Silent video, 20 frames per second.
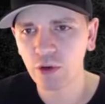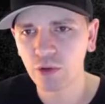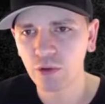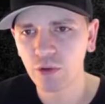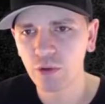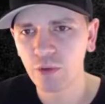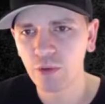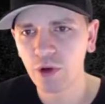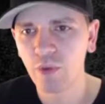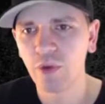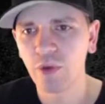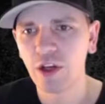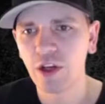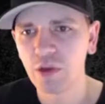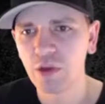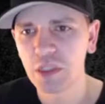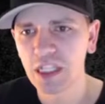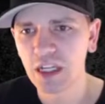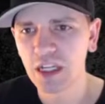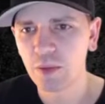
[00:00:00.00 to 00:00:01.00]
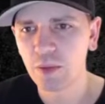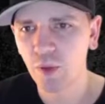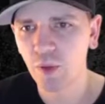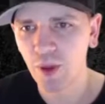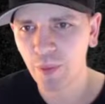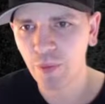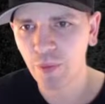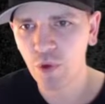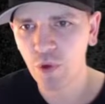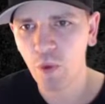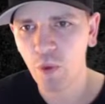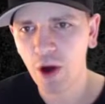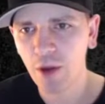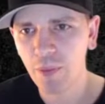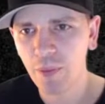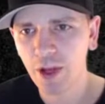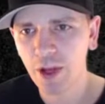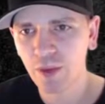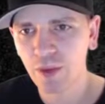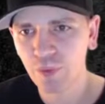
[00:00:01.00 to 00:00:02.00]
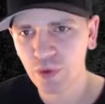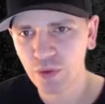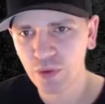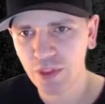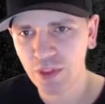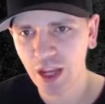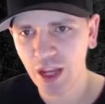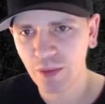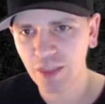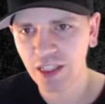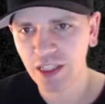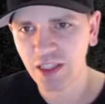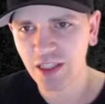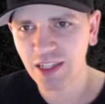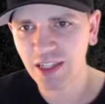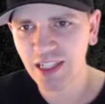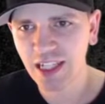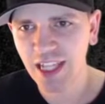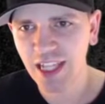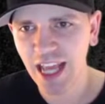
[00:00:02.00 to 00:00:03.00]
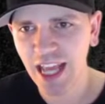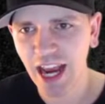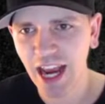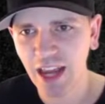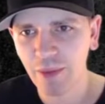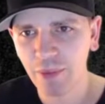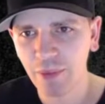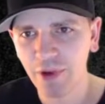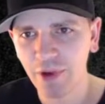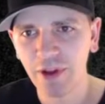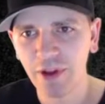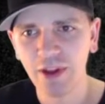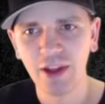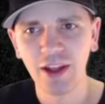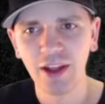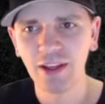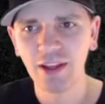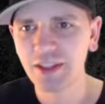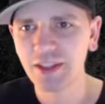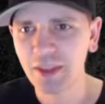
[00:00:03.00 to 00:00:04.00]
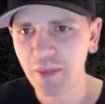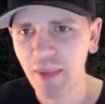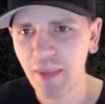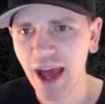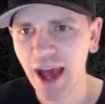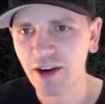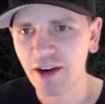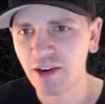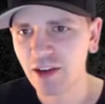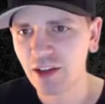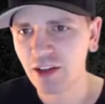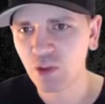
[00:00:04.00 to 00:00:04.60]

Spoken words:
Loon when using a blimp. You want to pick up those Sams. He doesn't get any, but it doesn't matter. It's